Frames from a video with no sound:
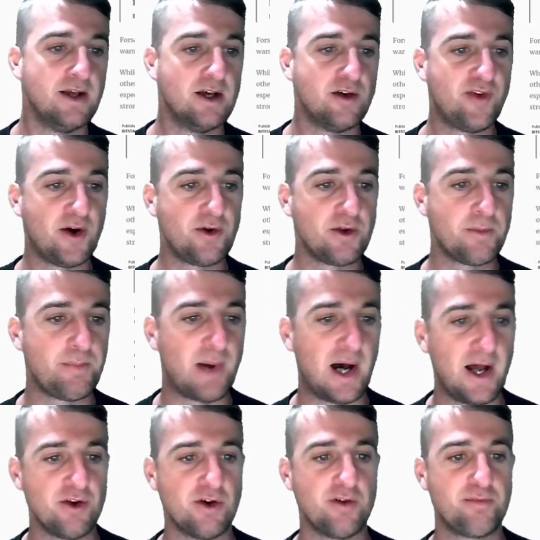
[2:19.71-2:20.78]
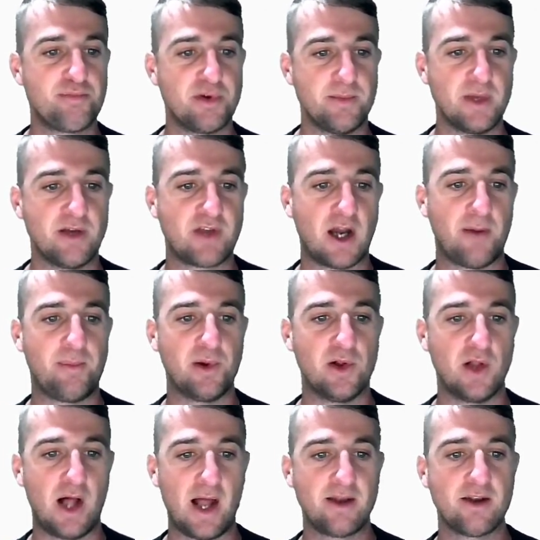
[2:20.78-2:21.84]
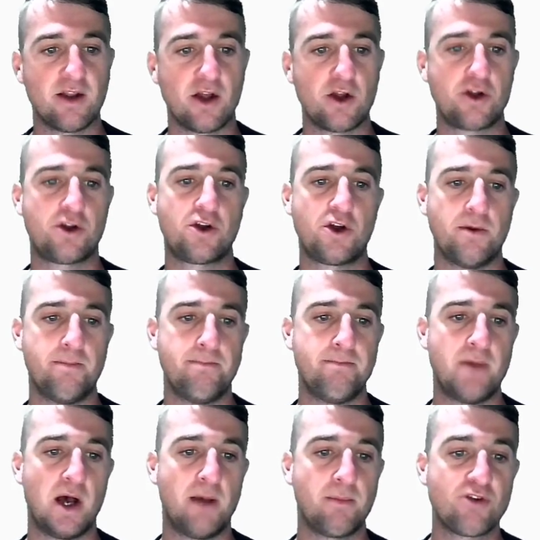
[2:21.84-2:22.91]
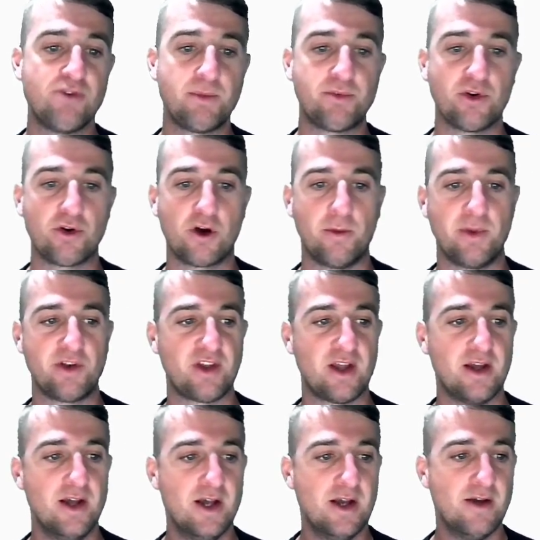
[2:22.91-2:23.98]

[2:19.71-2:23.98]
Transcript: a founder partner of Primitive Capital and com, um, crypto commentator,